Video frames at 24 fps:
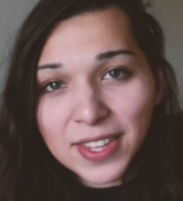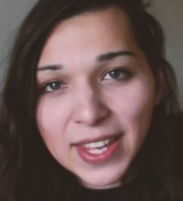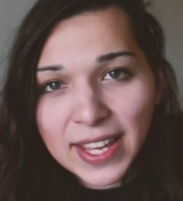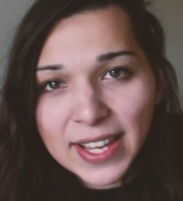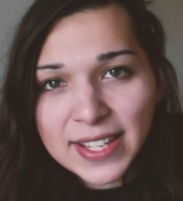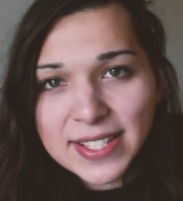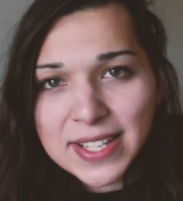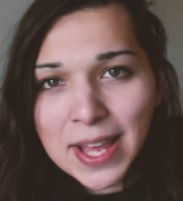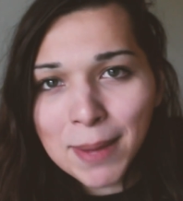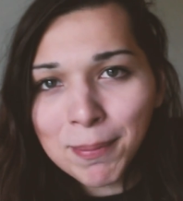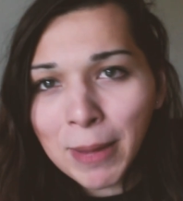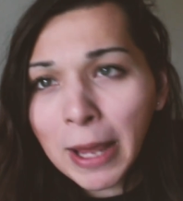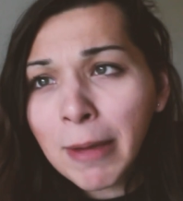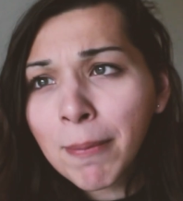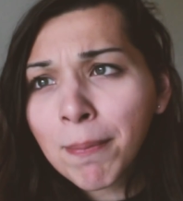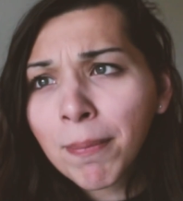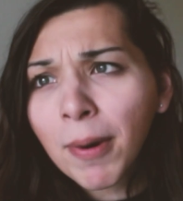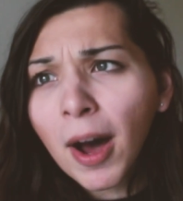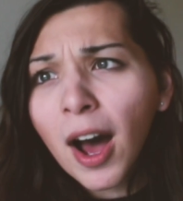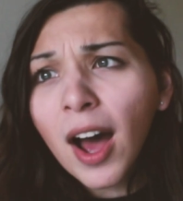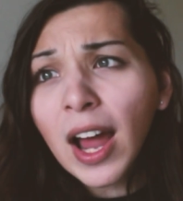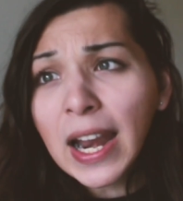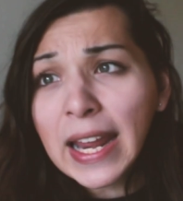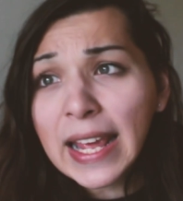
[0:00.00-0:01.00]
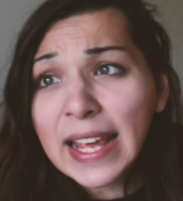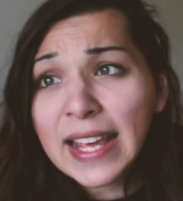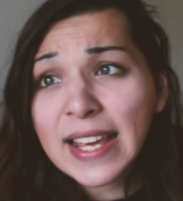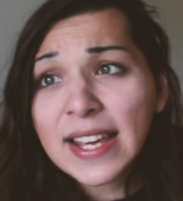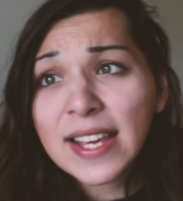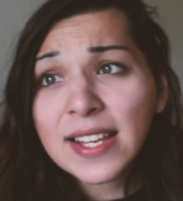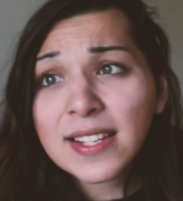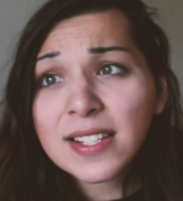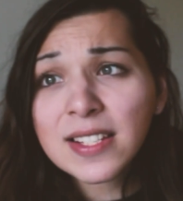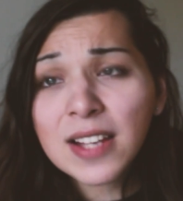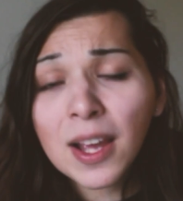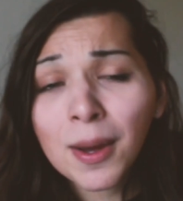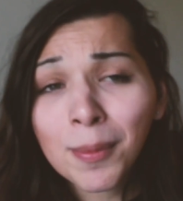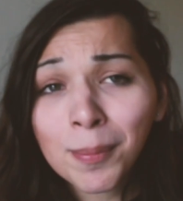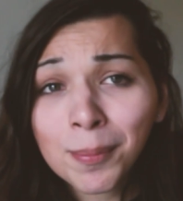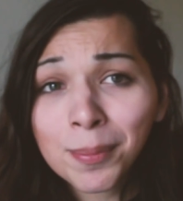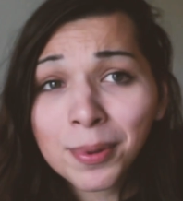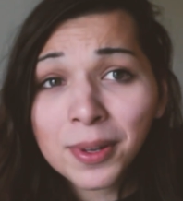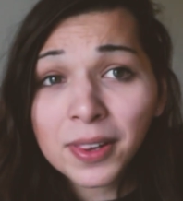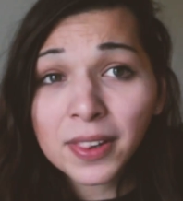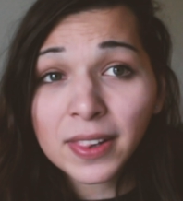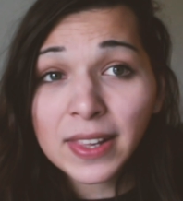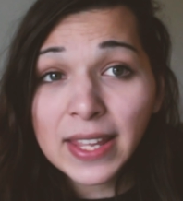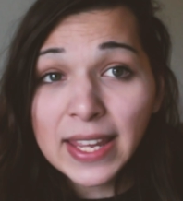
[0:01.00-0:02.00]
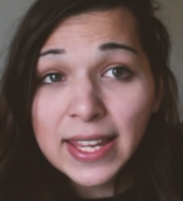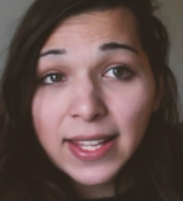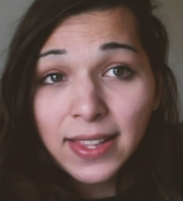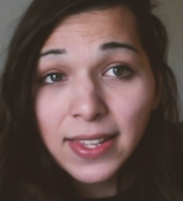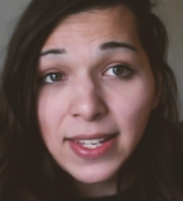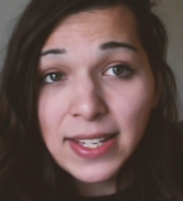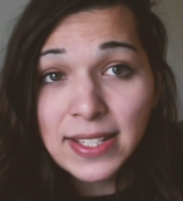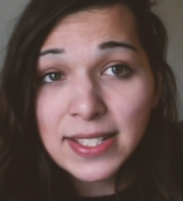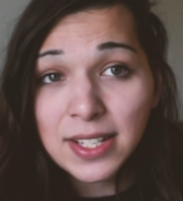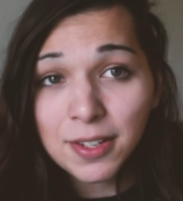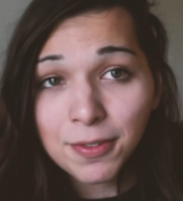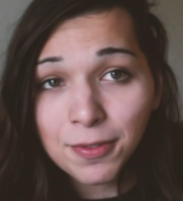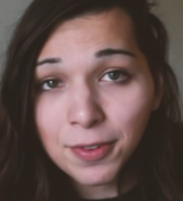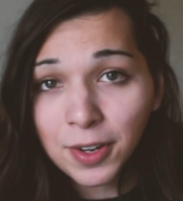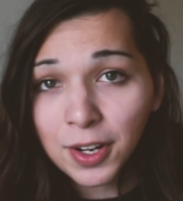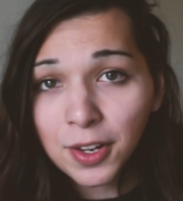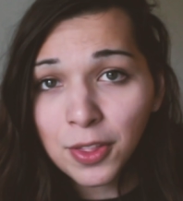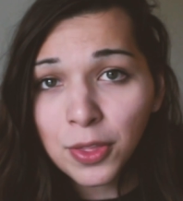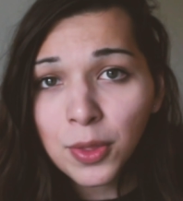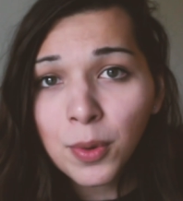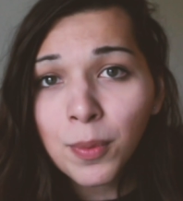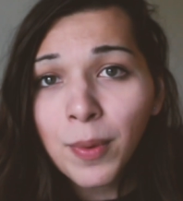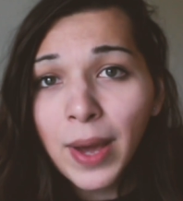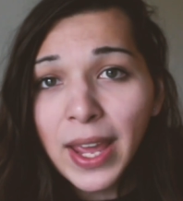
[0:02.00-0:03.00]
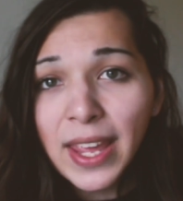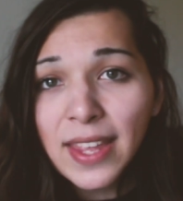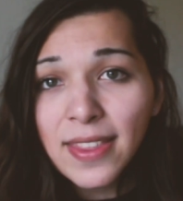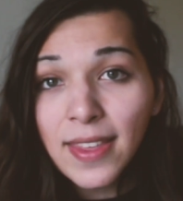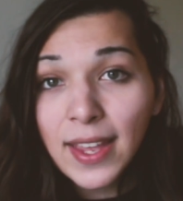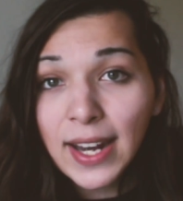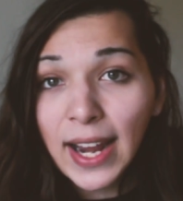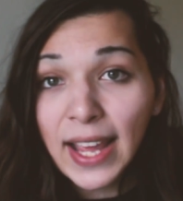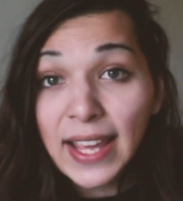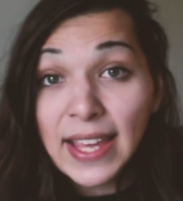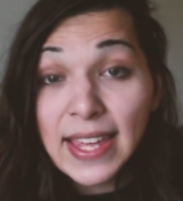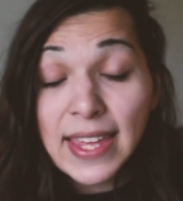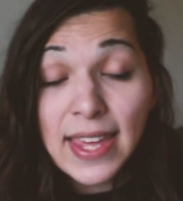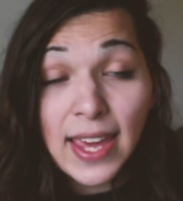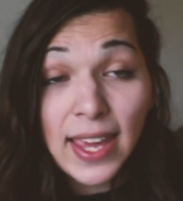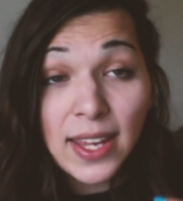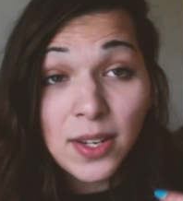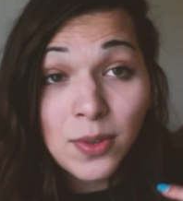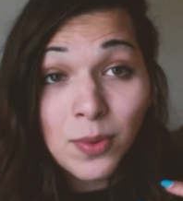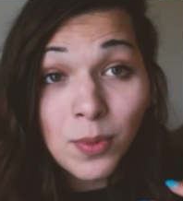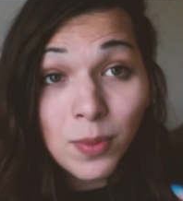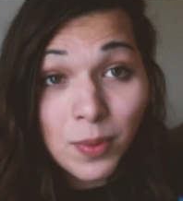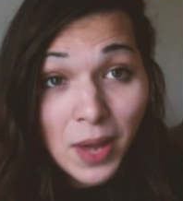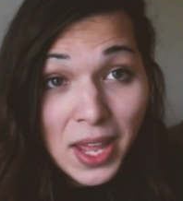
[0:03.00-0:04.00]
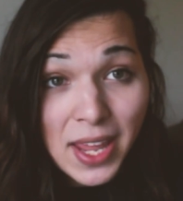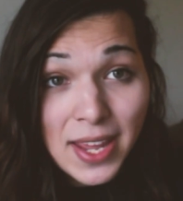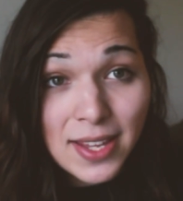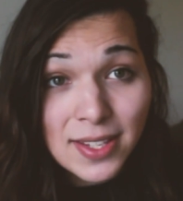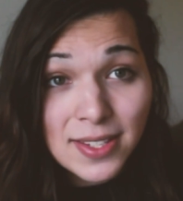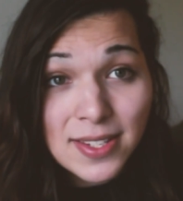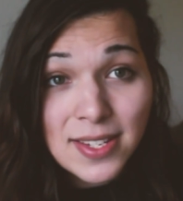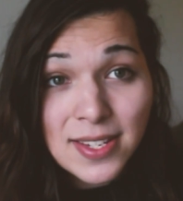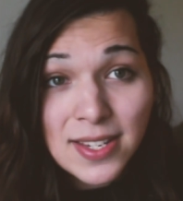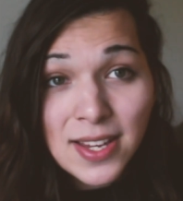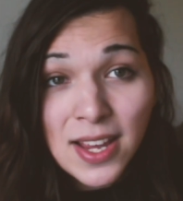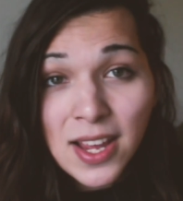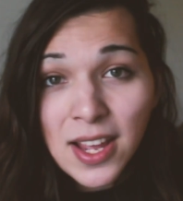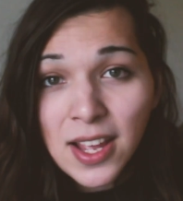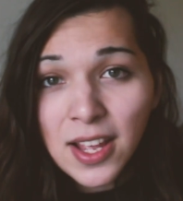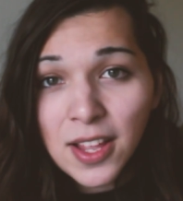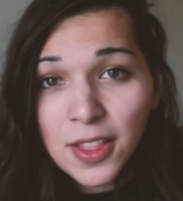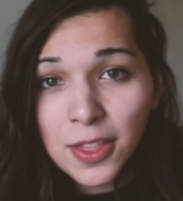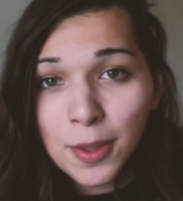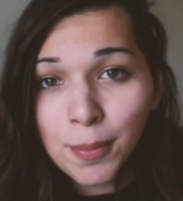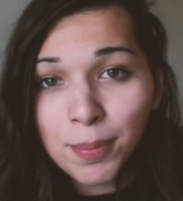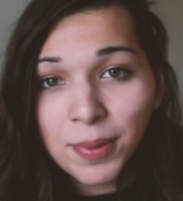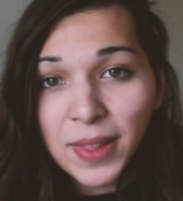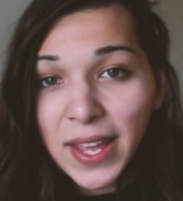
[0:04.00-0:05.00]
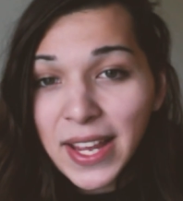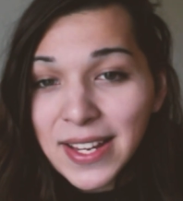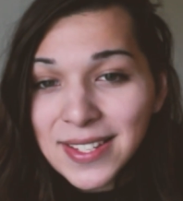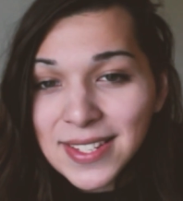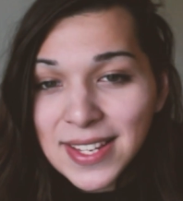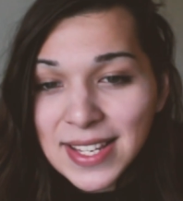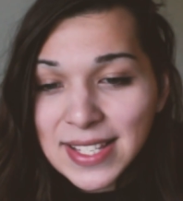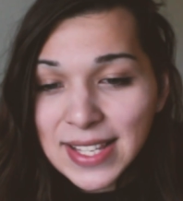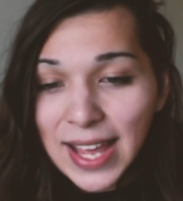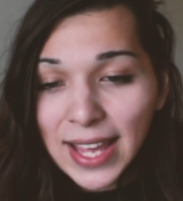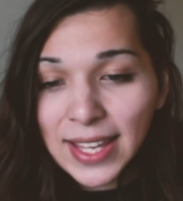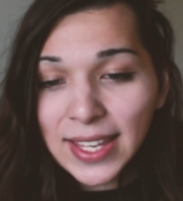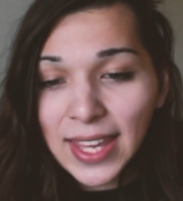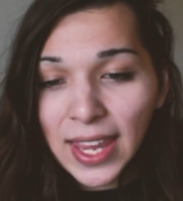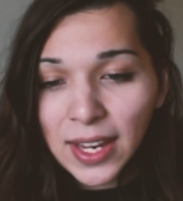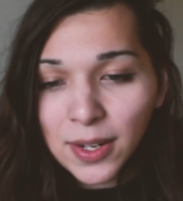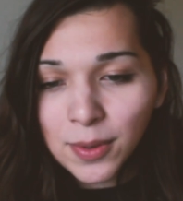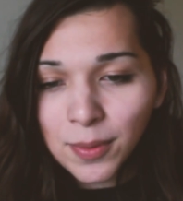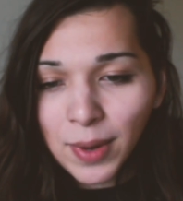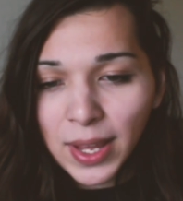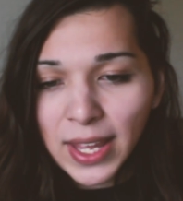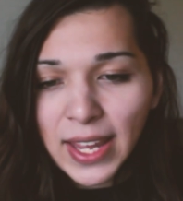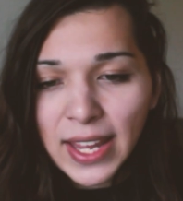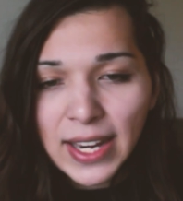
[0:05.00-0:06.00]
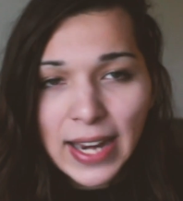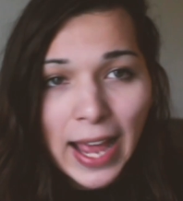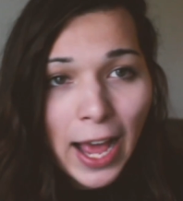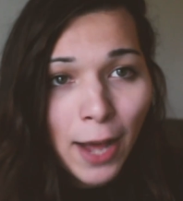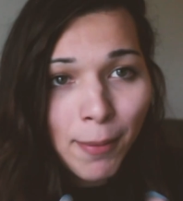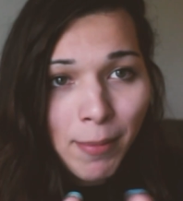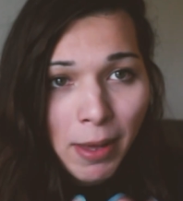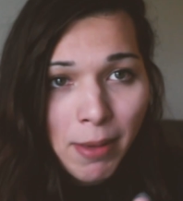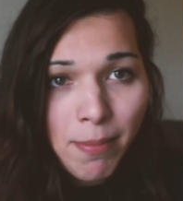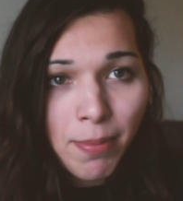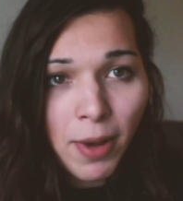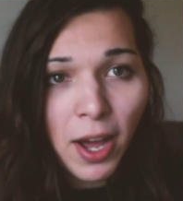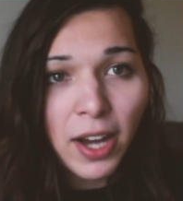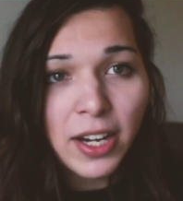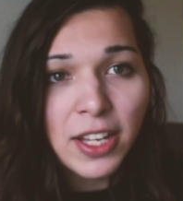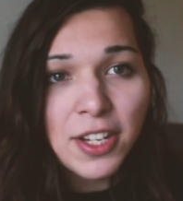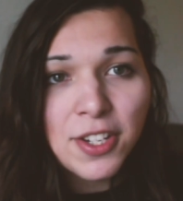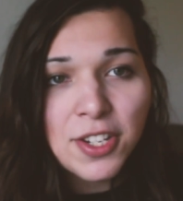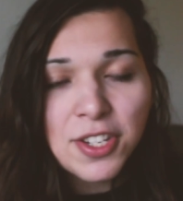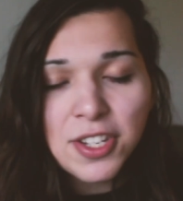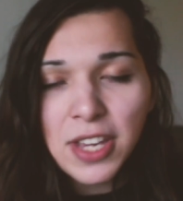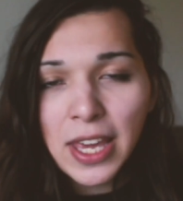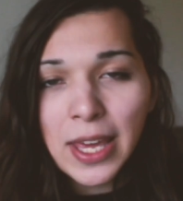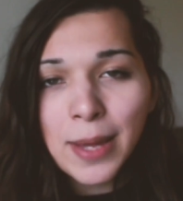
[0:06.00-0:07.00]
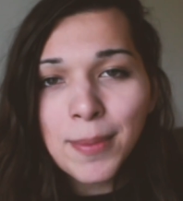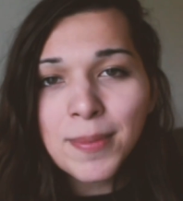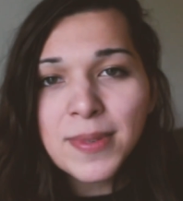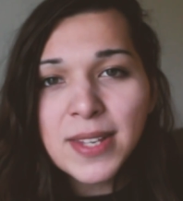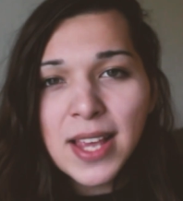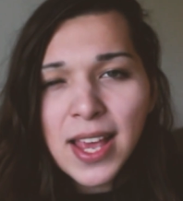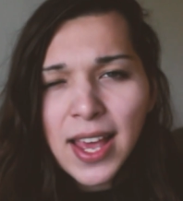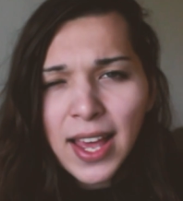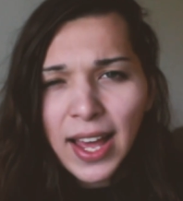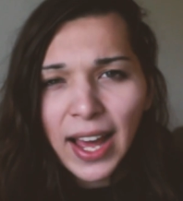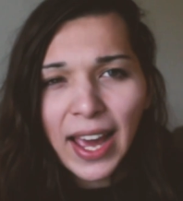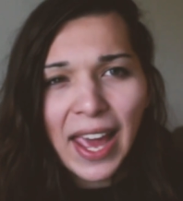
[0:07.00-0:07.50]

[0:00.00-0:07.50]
thing is that my body is completely different. The way that I gain weight, the places I gain weight, and how my body's shaped.